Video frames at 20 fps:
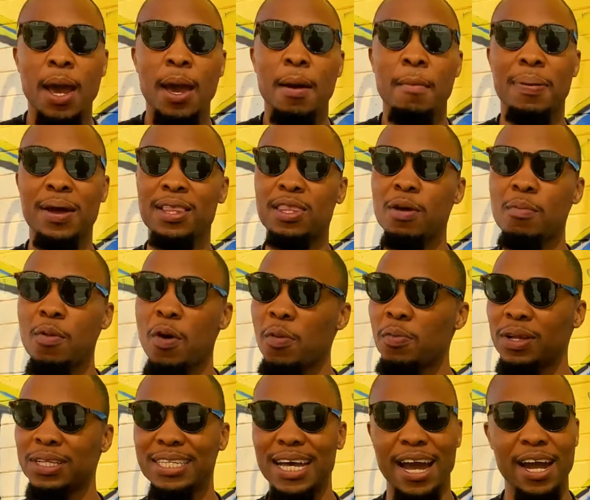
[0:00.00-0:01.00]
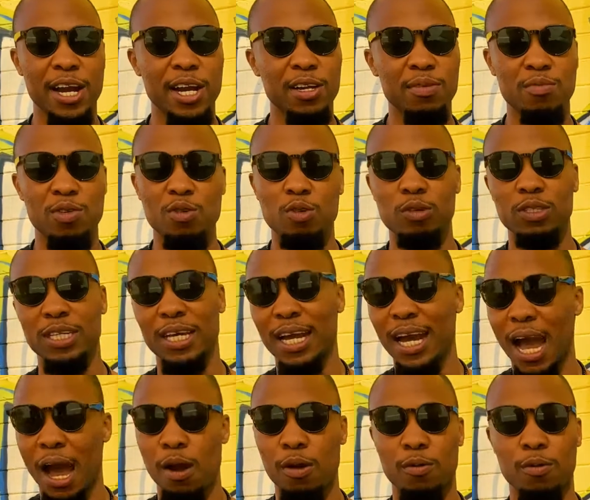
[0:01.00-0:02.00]
But the moment I heard music,
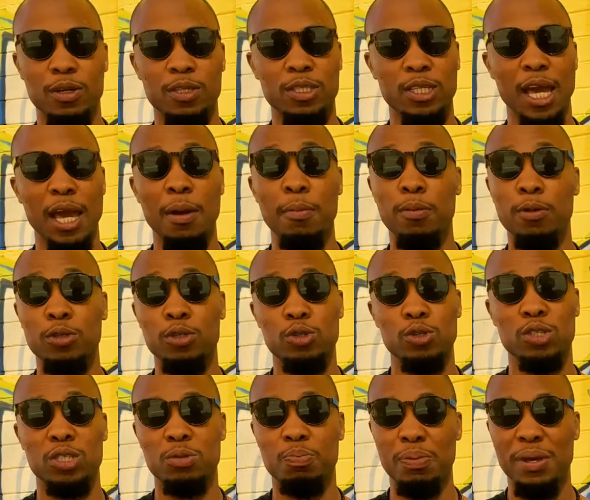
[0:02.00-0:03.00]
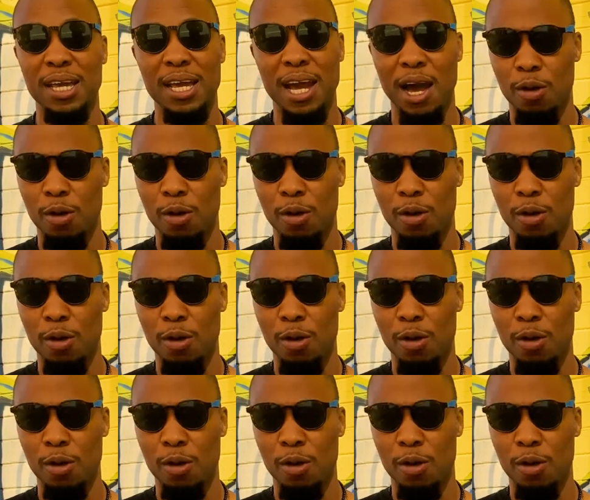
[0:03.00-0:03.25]
I was able to speak.